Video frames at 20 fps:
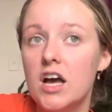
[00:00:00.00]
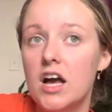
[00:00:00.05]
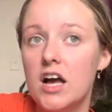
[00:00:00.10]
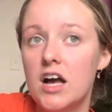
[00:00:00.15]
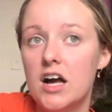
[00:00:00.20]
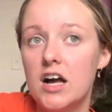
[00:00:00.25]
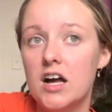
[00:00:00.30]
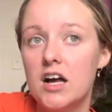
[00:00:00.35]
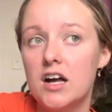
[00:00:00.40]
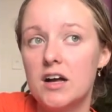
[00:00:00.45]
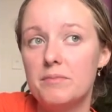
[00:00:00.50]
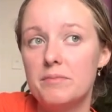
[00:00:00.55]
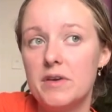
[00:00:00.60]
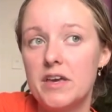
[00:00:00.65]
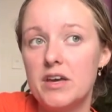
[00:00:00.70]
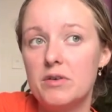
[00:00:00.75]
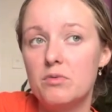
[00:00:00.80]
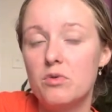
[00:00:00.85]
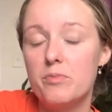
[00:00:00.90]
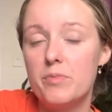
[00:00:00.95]

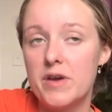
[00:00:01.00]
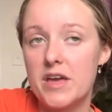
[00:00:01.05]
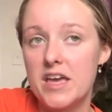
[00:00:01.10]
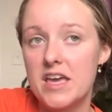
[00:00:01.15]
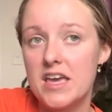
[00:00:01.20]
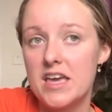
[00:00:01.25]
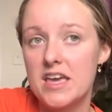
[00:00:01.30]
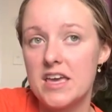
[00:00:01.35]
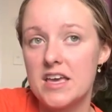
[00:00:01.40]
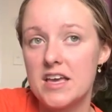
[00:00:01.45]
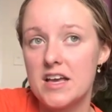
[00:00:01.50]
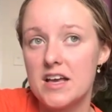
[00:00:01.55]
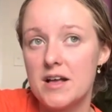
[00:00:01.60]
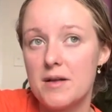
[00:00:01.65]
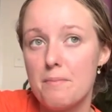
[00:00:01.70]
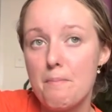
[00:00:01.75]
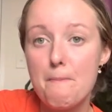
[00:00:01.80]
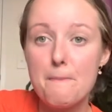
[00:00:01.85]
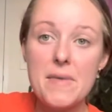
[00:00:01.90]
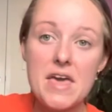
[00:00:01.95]
it will be
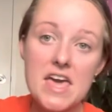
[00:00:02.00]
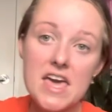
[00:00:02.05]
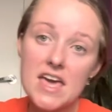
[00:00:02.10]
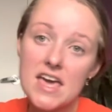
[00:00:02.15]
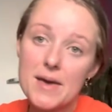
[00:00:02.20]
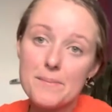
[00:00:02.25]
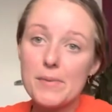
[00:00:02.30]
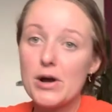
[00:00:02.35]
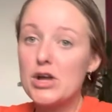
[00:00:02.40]
me in my